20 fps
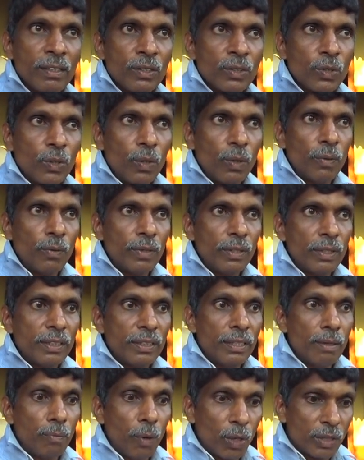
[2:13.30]
So
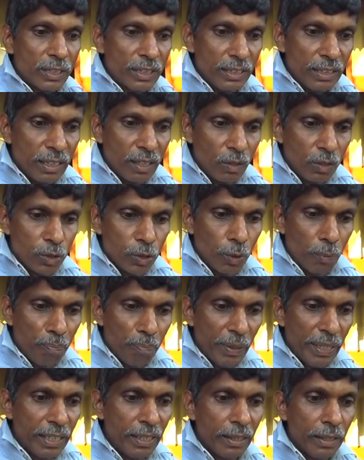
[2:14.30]
the boxes are also
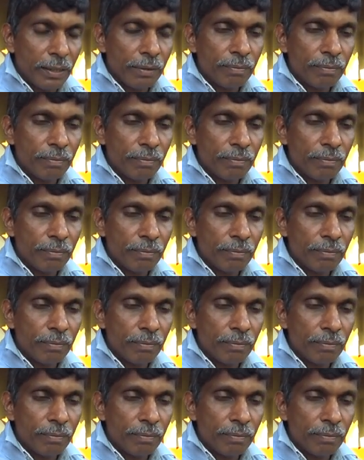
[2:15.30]
bigger.